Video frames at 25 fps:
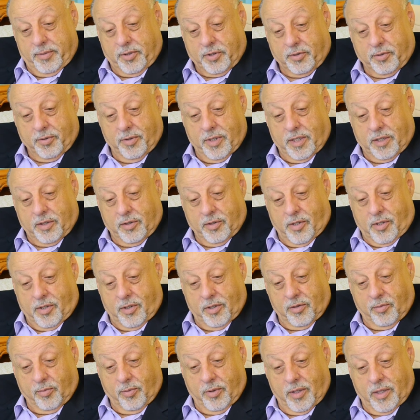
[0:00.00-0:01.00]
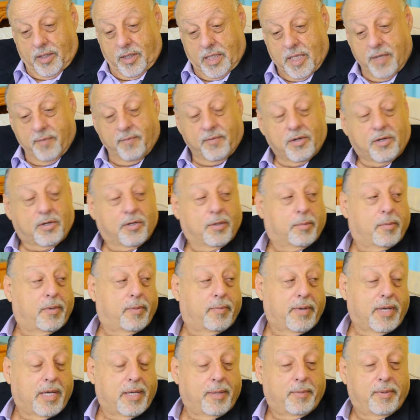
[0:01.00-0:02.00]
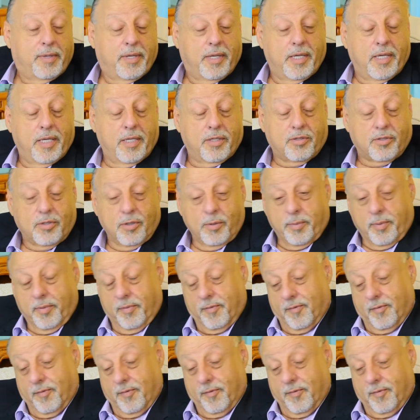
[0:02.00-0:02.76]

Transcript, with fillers: Street Songs, with Give It To Me Baby, Super